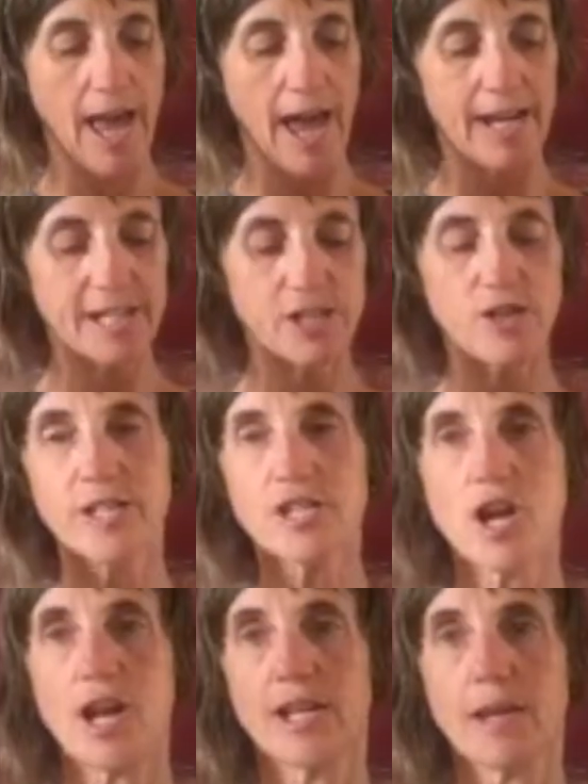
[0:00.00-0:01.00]
And it's not
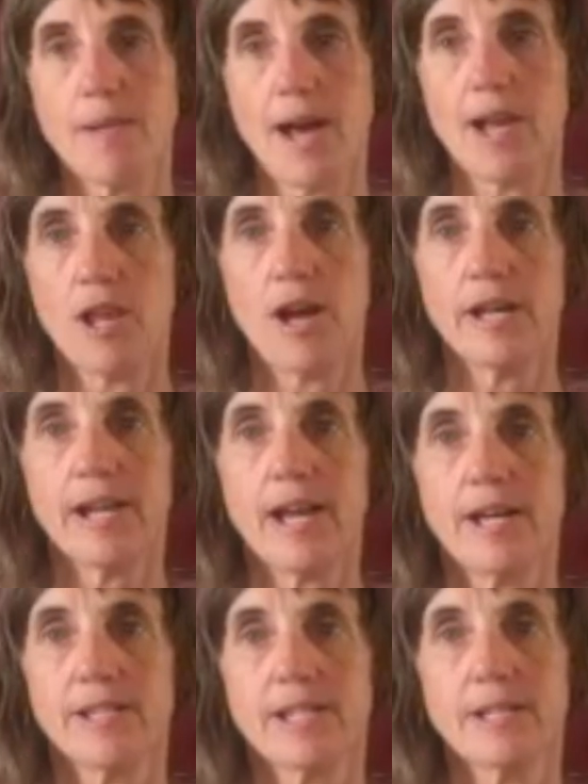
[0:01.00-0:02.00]
entirely about
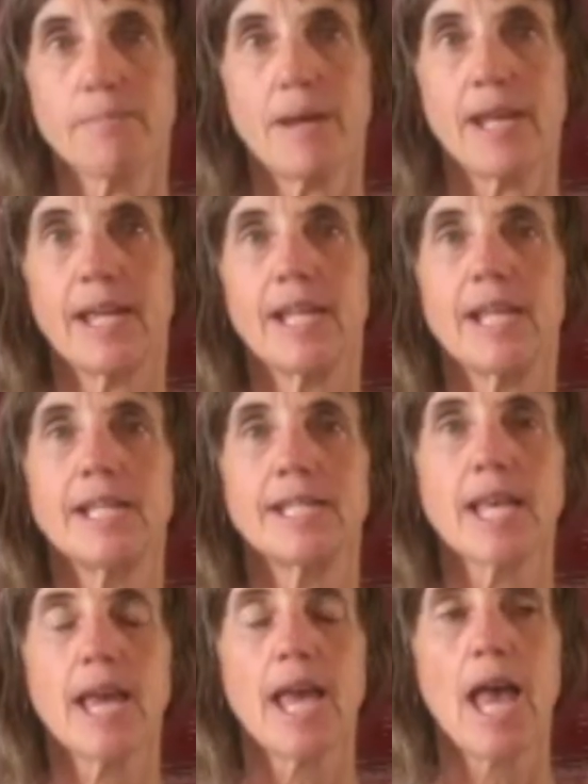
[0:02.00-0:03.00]
lighthouses, but it is